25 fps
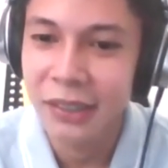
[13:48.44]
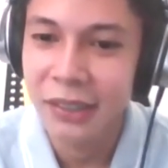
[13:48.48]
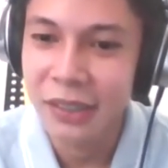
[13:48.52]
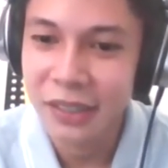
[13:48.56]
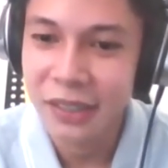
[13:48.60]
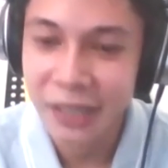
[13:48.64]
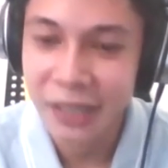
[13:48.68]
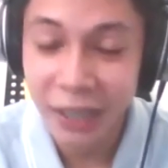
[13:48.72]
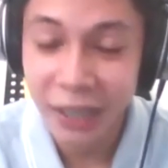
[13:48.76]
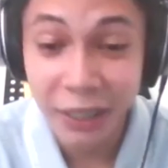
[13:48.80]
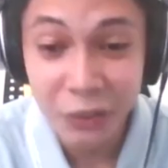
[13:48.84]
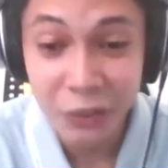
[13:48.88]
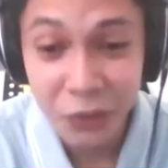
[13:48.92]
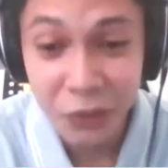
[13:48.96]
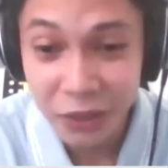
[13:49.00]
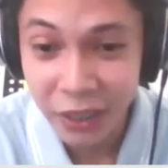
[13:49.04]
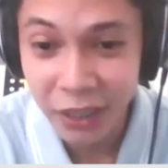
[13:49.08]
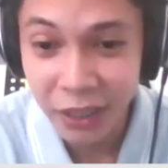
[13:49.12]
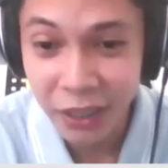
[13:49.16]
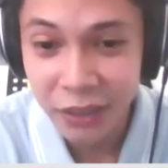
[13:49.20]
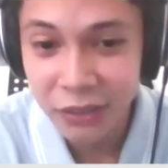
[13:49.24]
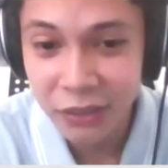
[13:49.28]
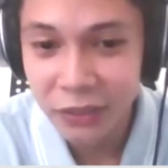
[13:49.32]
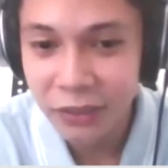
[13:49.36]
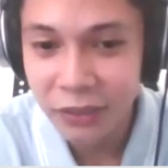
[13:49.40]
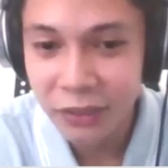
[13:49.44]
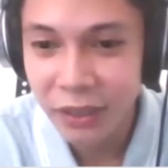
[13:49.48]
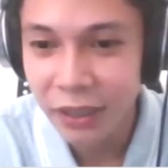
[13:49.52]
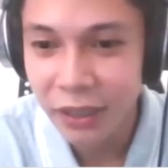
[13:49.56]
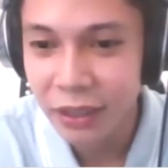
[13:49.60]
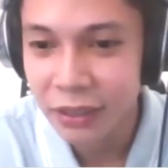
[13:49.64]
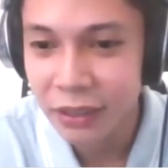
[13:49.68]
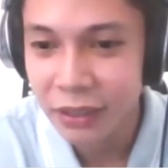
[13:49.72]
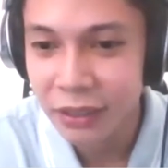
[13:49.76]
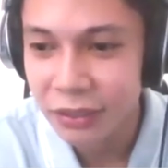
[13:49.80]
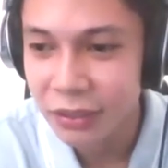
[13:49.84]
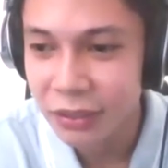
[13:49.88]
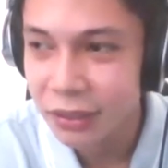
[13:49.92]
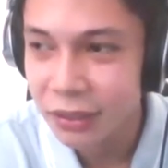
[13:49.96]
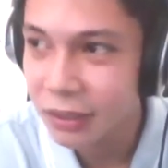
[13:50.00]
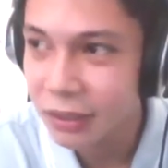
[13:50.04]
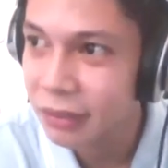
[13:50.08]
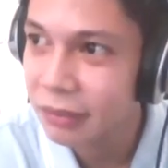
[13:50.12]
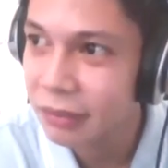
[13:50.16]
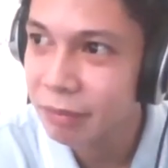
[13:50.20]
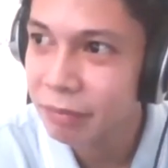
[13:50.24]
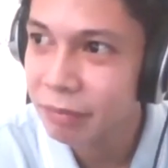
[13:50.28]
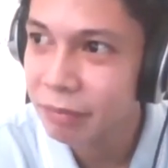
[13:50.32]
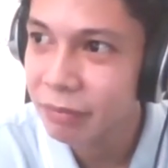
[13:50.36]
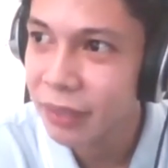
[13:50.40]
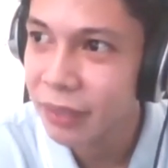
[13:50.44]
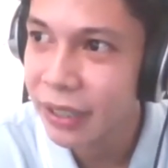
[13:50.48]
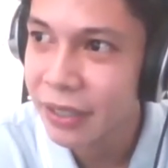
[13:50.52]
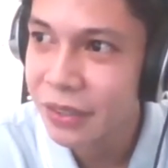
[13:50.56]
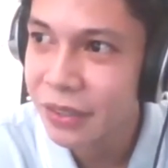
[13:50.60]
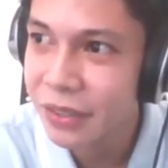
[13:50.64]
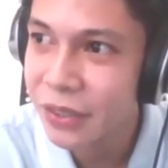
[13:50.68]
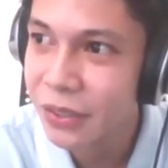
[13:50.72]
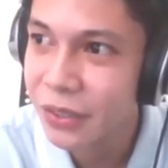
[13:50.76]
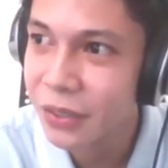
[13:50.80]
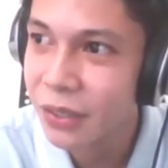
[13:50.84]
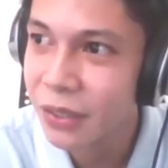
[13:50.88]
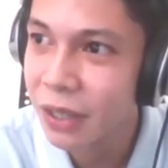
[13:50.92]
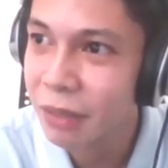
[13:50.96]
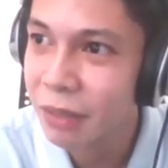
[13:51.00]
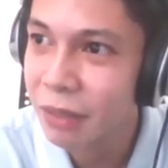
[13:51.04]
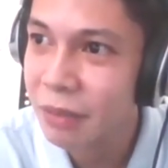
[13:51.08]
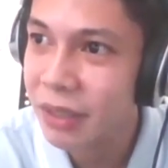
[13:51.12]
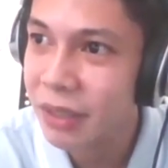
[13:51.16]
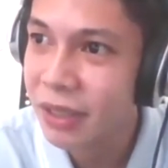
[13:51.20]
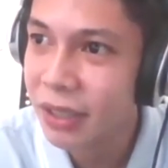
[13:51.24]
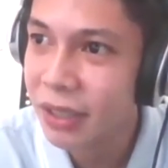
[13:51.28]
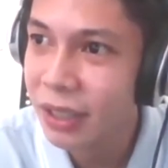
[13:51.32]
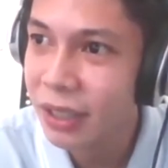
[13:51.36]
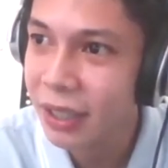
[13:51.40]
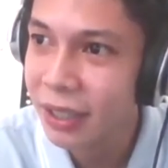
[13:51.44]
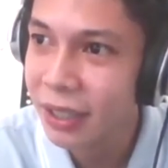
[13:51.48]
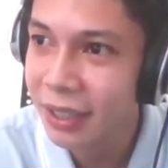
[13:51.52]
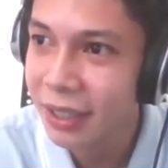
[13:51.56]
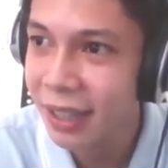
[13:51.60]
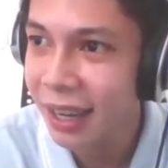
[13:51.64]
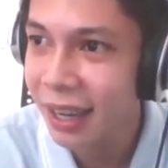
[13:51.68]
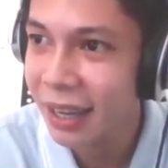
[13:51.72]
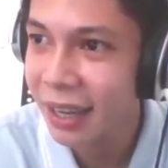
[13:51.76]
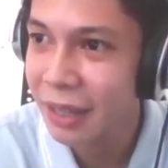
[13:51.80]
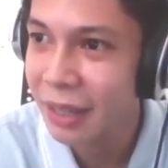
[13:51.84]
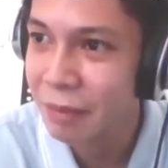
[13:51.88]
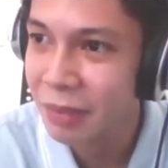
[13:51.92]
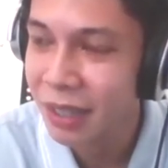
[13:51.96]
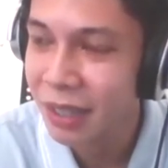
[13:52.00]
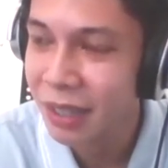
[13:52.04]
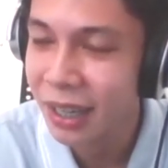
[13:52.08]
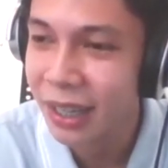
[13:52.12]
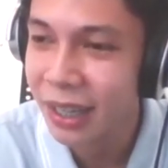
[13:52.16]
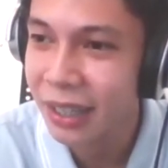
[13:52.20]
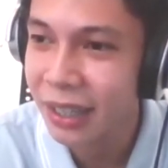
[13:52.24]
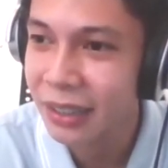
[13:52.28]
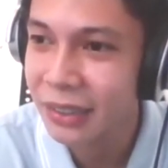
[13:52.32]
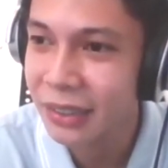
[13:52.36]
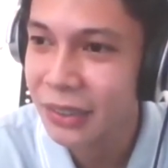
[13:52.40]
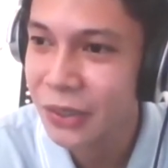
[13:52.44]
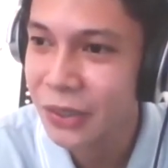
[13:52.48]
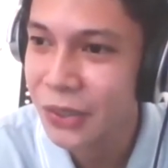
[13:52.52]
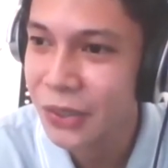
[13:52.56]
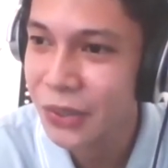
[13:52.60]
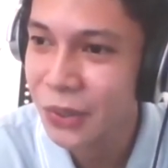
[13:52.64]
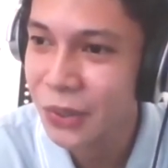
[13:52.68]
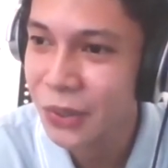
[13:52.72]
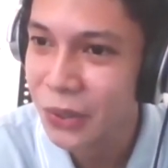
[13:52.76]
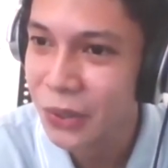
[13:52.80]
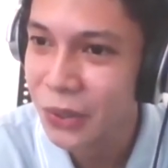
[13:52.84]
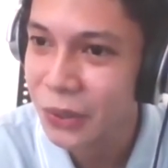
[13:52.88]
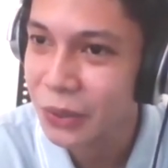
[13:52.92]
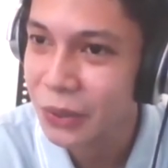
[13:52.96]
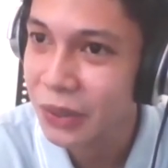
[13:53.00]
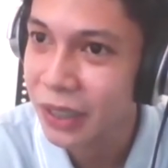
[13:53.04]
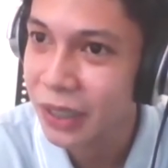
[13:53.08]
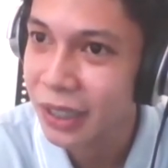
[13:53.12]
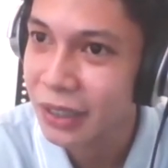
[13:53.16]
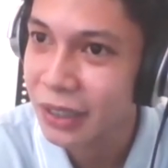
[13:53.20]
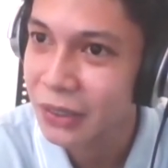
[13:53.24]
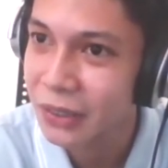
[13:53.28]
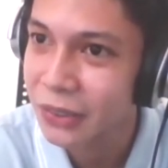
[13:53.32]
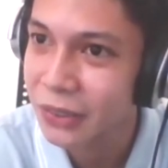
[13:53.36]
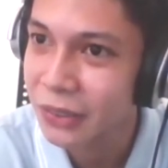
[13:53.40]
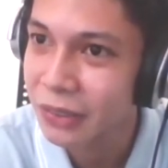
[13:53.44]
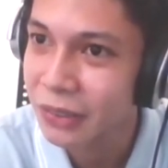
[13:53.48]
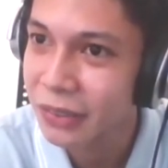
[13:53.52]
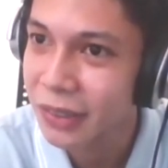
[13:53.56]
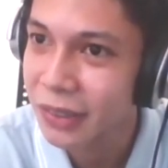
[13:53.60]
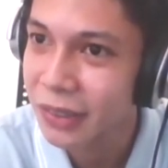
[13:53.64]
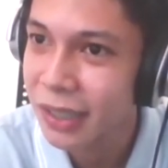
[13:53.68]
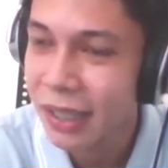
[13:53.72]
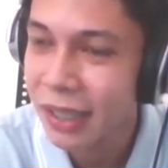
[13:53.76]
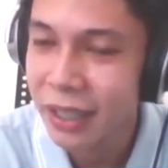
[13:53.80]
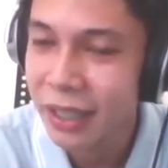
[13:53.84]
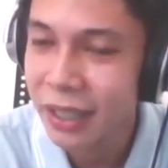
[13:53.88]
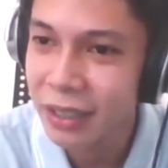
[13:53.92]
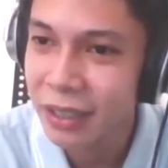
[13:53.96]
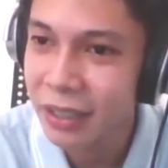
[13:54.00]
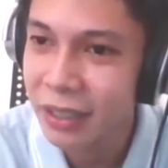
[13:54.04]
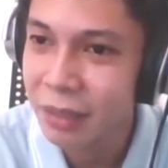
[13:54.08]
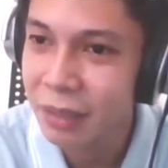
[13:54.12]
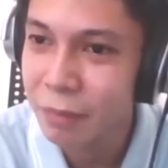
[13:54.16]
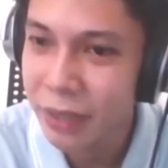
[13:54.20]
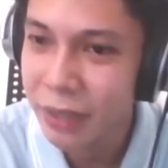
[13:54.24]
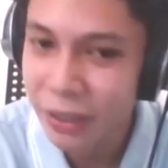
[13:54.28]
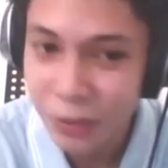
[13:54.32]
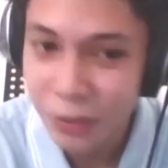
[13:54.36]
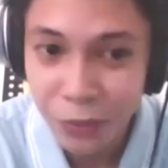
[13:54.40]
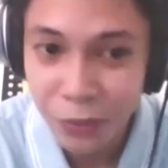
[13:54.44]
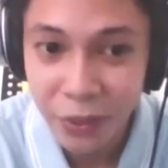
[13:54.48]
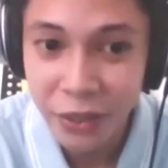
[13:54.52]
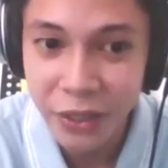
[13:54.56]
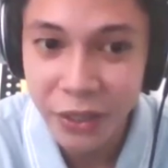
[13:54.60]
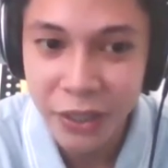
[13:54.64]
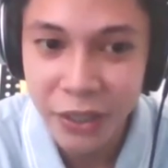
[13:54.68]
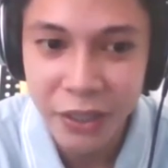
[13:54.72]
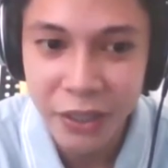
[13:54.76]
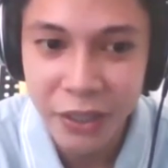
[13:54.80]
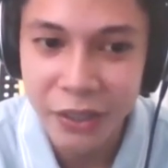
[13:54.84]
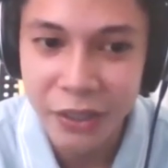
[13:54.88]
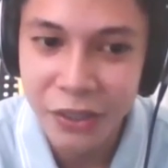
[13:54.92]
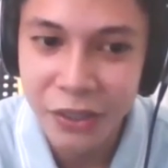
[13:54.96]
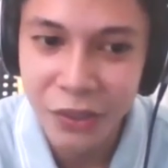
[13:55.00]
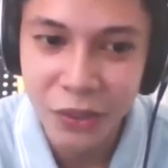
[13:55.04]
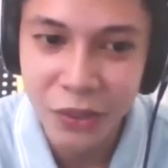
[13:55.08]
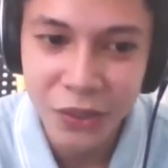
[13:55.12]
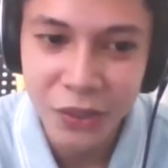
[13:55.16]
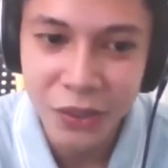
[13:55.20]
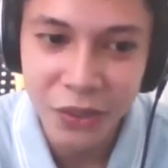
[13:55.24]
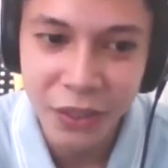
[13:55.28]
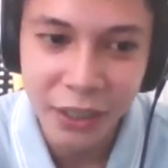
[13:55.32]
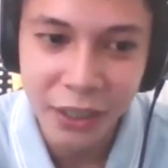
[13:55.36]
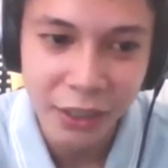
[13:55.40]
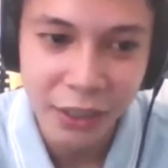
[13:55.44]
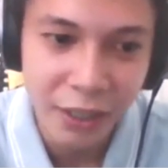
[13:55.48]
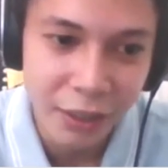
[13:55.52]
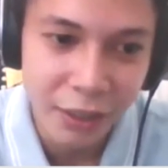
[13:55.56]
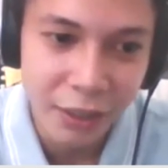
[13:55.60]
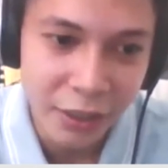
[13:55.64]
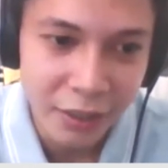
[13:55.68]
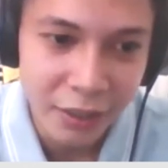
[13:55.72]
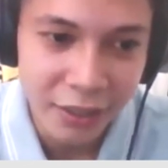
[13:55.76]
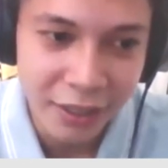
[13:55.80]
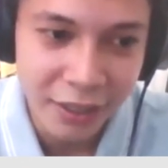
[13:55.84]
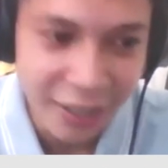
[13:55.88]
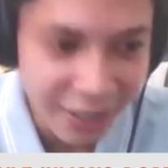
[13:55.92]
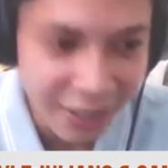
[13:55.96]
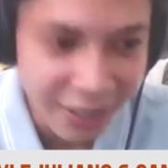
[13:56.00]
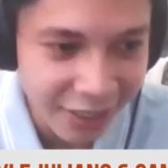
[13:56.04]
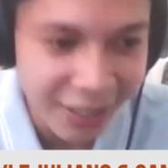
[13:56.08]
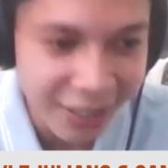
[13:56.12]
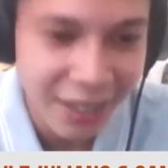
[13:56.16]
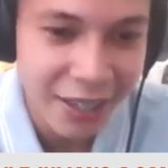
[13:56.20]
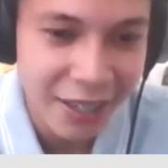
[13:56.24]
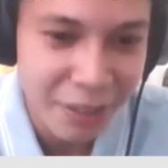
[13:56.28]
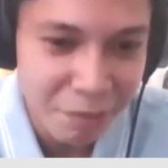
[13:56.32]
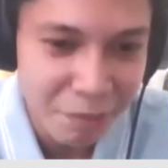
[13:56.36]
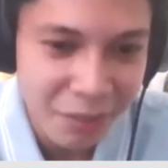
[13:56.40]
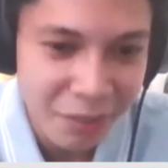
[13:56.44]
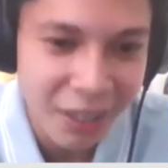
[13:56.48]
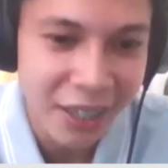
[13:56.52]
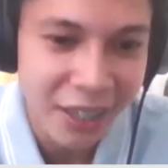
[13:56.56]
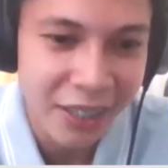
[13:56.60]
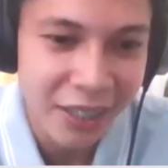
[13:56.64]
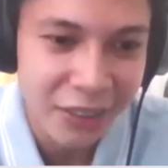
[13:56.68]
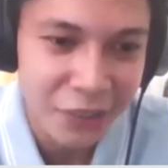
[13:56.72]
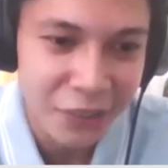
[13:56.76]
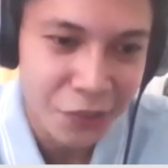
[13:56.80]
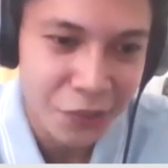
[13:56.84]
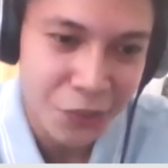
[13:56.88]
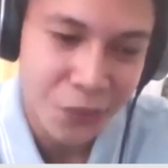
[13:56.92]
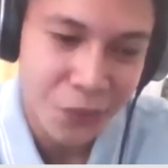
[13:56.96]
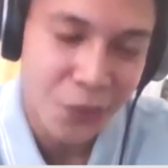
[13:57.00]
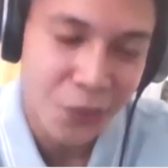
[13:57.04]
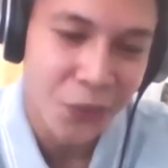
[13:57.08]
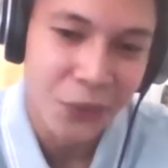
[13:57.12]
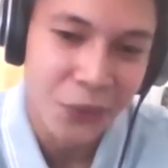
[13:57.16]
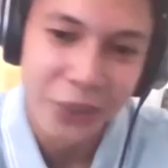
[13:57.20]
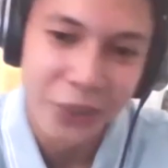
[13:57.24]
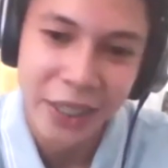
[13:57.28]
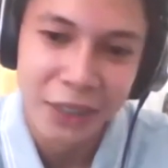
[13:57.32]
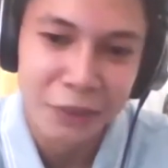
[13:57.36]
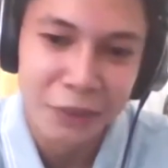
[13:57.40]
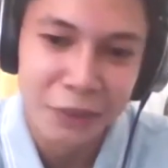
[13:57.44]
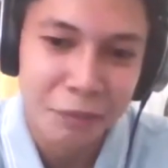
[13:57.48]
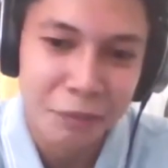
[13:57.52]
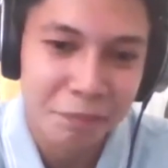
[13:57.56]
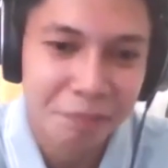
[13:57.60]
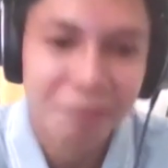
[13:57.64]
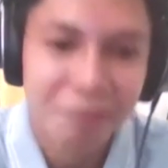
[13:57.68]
It's Kyle Juliano, and my Instagram is at I am Kyle underscore Juliano, and then my Twitter is also at I, at I am Kyle underscore Juliano.